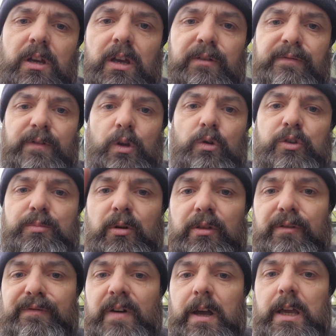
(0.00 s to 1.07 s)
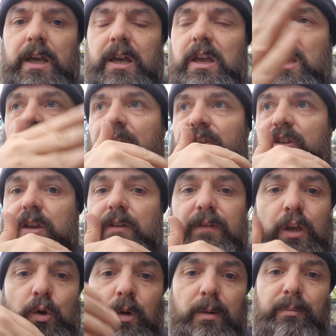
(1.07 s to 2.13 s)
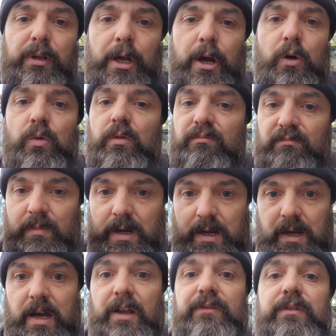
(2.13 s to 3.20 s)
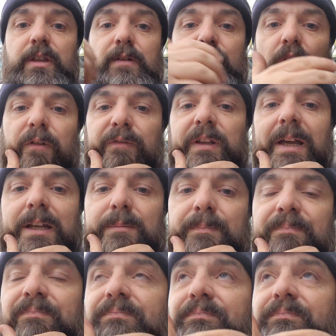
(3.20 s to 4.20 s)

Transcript: fuel to put on the fire, just give it a quick blow and you've got a flame.